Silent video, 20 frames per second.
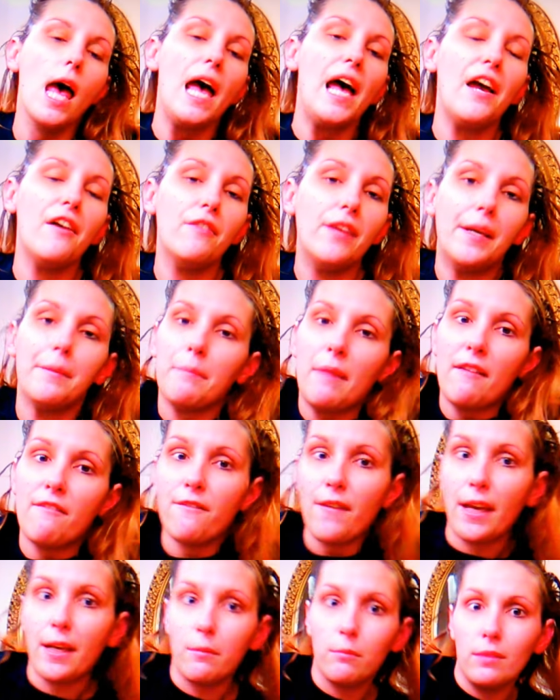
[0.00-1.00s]
and, and my
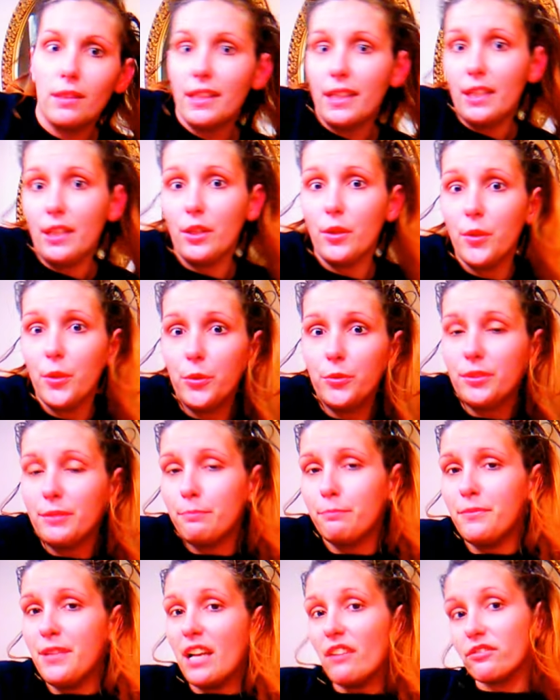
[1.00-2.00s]
family who's
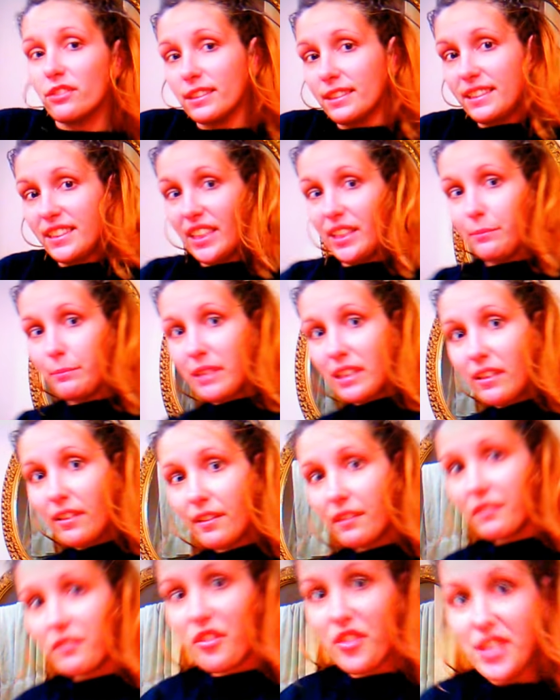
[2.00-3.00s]
never seen me
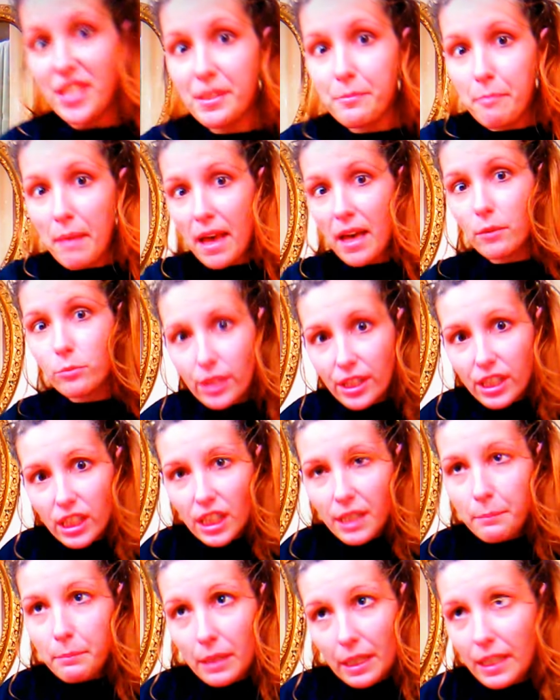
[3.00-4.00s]
this bad with
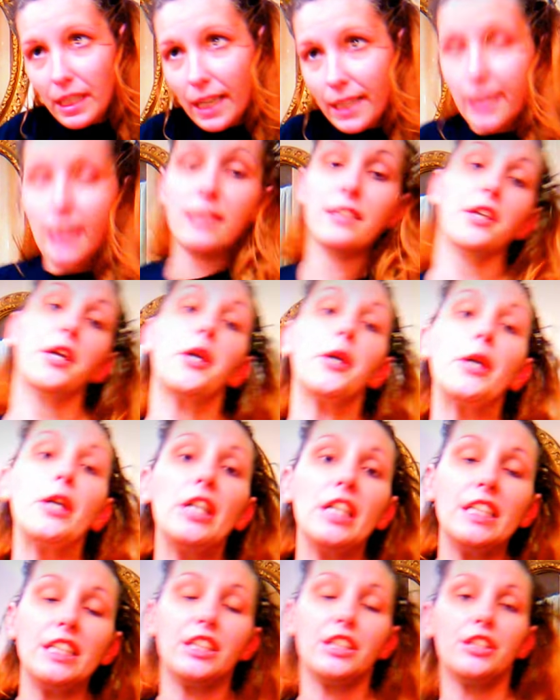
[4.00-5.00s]
it, but I got the
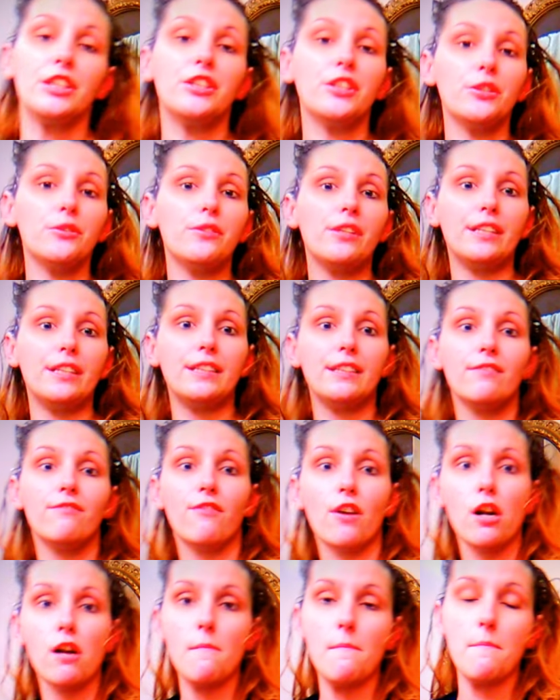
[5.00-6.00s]
courage to do this
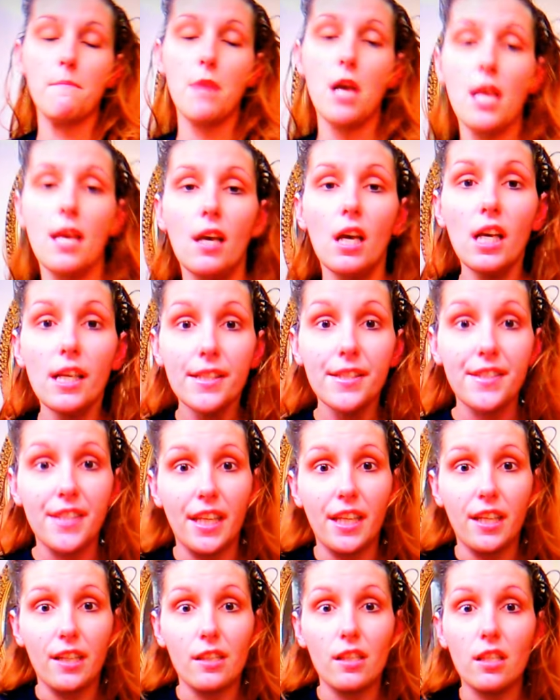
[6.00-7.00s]
from
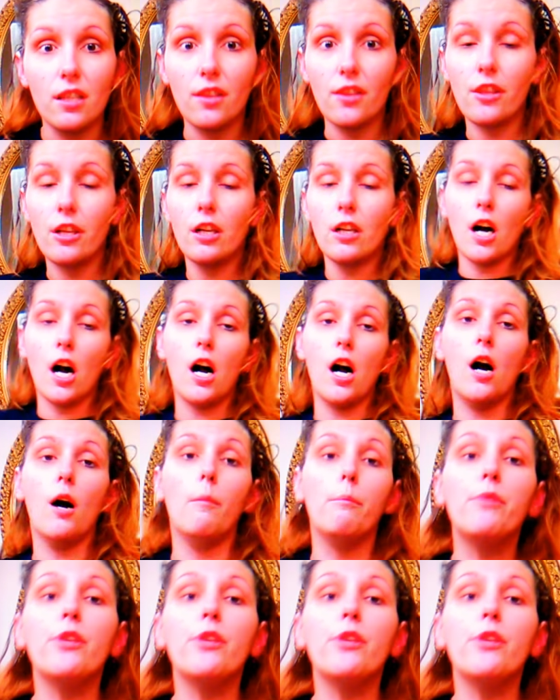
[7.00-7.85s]
seeing uh,